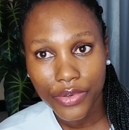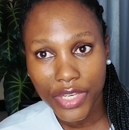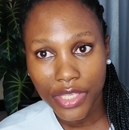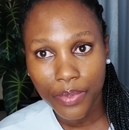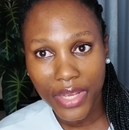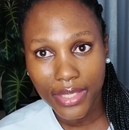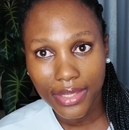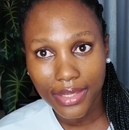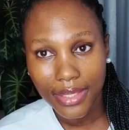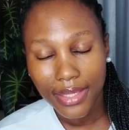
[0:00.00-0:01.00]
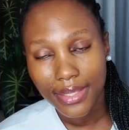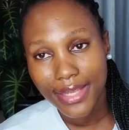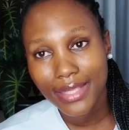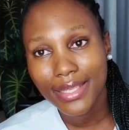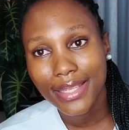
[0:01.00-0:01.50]
treatment
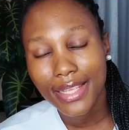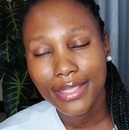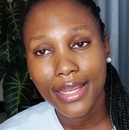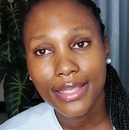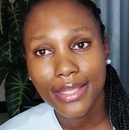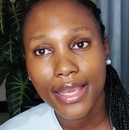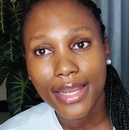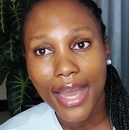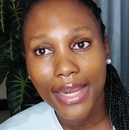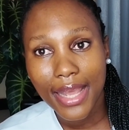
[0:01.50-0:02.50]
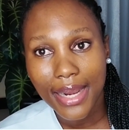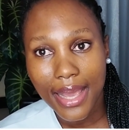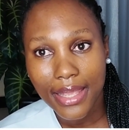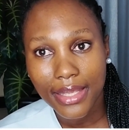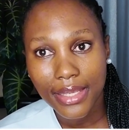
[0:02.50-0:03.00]
just in case there is any
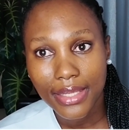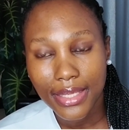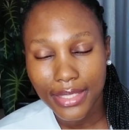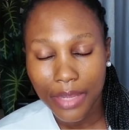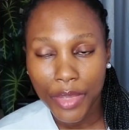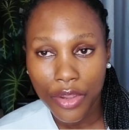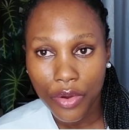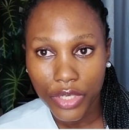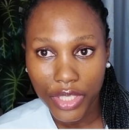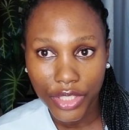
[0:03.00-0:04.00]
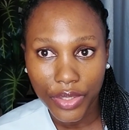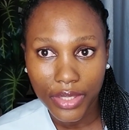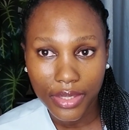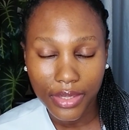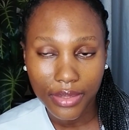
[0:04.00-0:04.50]
underlying systemic
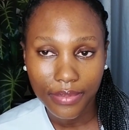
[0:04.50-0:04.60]
conditions.